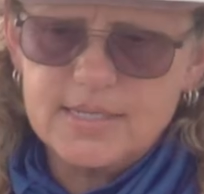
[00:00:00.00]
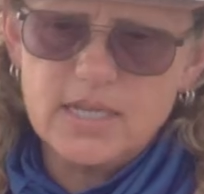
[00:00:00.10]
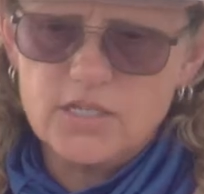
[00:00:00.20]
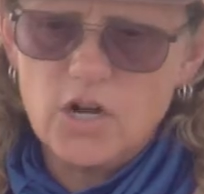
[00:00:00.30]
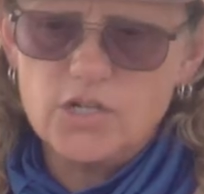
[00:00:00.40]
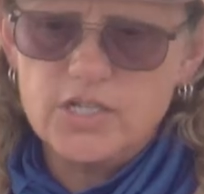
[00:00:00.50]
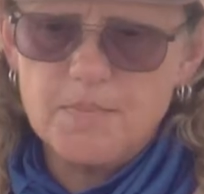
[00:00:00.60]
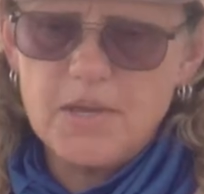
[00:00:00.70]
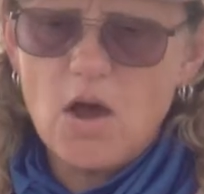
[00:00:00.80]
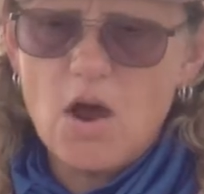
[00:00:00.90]
says start
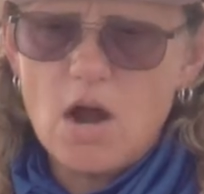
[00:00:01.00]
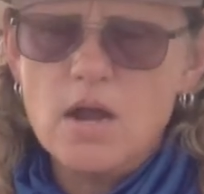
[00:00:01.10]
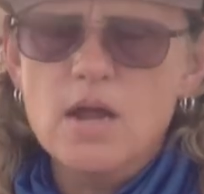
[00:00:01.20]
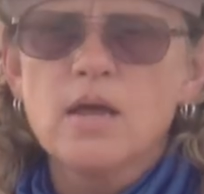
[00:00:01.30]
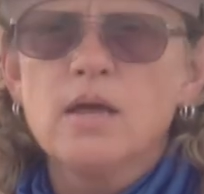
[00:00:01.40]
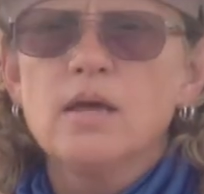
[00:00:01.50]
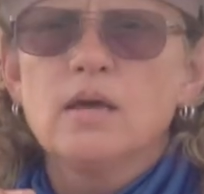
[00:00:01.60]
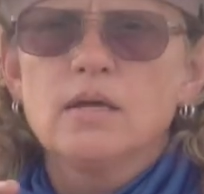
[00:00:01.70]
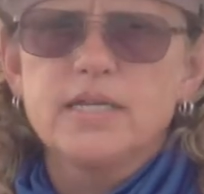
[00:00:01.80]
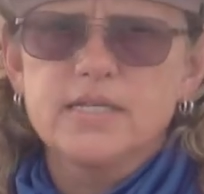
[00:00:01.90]
CPR.
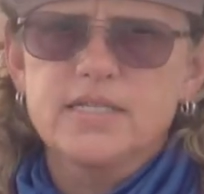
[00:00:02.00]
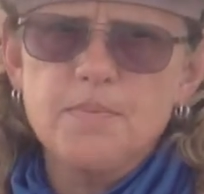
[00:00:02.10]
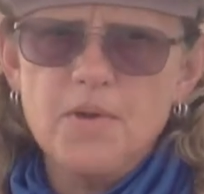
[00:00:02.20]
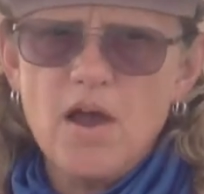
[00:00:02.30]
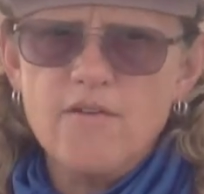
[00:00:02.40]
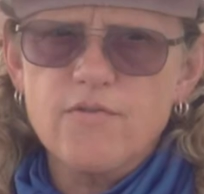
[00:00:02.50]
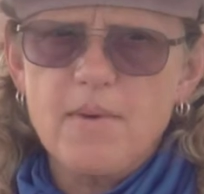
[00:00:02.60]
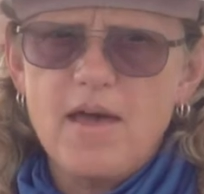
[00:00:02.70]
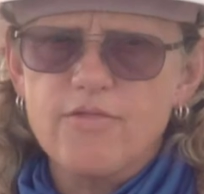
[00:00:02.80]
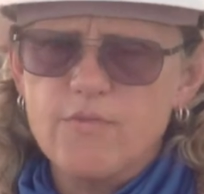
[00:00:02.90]
Did CPR for
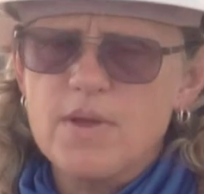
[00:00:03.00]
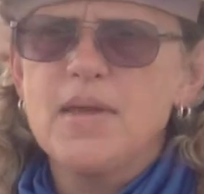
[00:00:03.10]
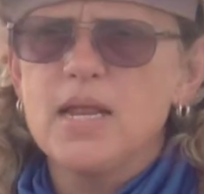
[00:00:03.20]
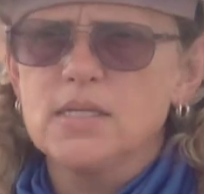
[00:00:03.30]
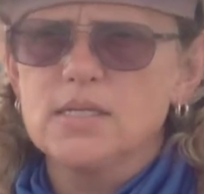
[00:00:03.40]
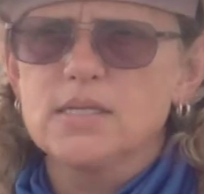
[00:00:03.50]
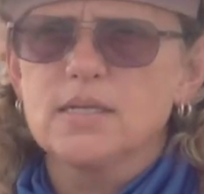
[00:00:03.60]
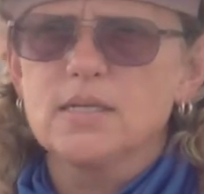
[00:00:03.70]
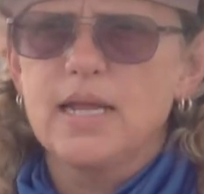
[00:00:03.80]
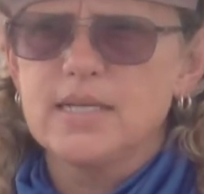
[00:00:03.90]
about 3 minutes,
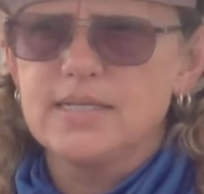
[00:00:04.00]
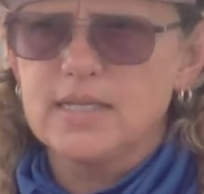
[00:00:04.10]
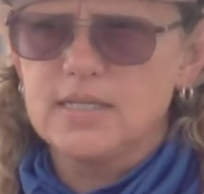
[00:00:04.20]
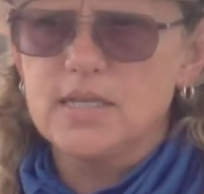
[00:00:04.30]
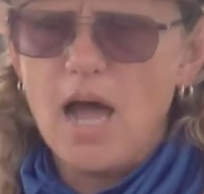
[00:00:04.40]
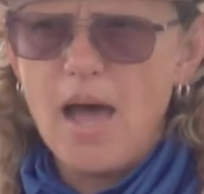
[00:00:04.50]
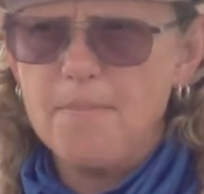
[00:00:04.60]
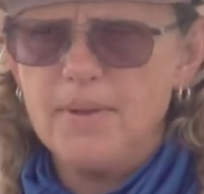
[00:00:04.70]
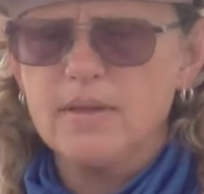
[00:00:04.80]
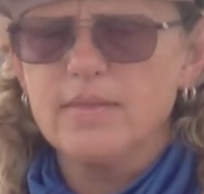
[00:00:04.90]
then it said stop,
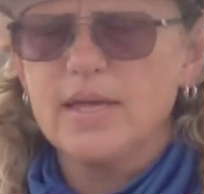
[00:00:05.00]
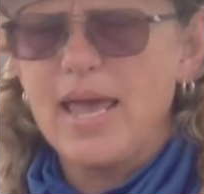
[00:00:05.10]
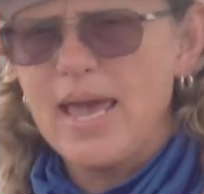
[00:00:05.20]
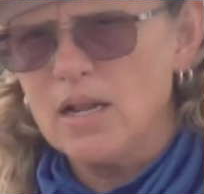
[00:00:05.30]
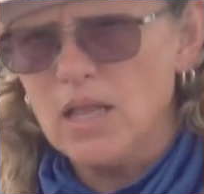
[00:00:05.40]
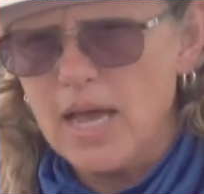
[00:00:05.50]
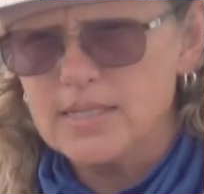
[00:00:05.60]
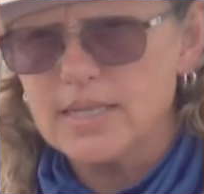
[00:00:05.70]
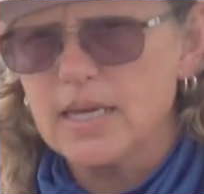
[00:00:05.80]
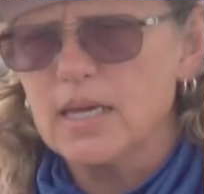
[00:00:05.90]
then
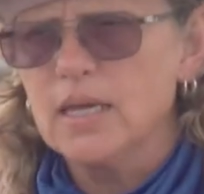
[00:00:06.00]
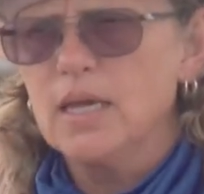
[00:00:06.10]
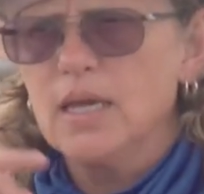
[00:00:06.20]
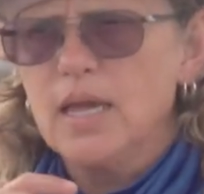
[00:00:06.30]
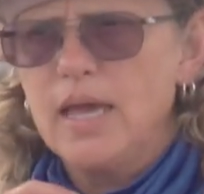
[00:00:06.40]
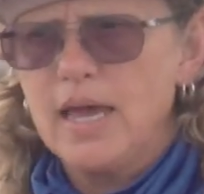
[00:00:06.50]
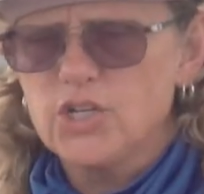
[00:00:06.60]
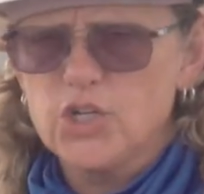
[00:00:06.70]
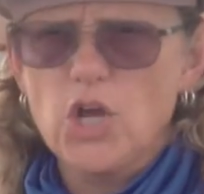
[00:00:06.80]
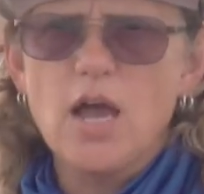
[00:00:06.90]
analyzing, and
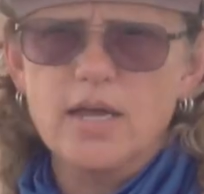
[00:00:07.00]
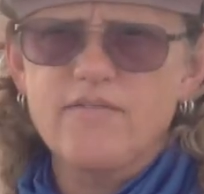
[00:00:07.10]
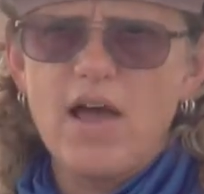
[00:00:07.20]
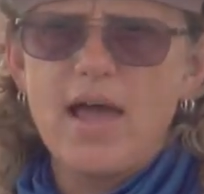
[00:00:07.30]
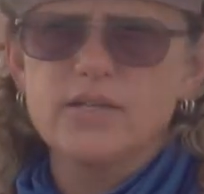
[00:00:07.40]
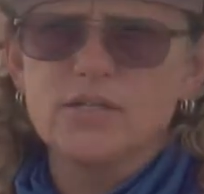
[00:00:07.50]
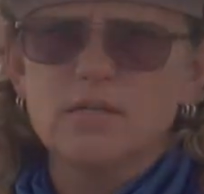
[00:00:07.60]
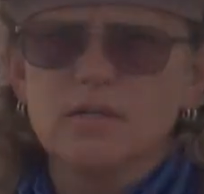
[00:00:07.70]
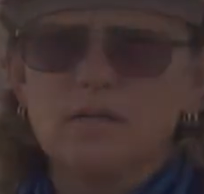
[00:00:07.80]
shock advised.